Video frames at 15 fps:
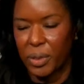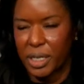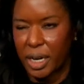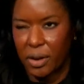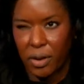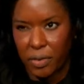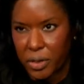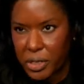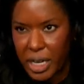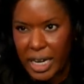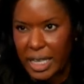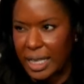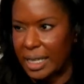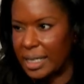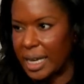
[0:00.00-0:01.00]
which I don't know if there's
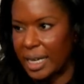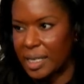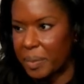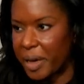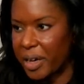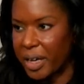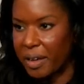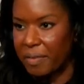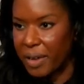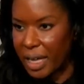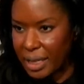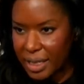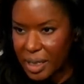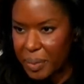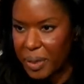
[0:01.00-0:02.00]
anything sexy about gun
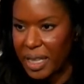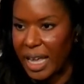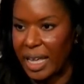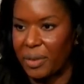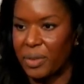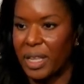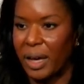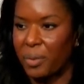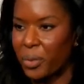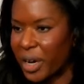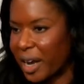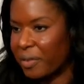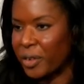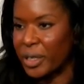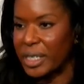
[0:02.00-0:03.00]
violence, but like not,
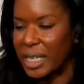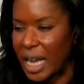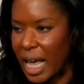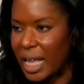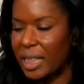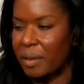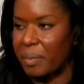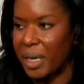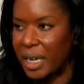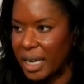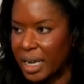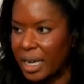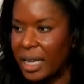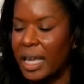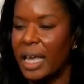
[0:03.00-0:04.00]
whatever is not in the
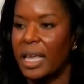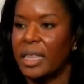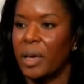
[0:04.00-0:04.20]
media,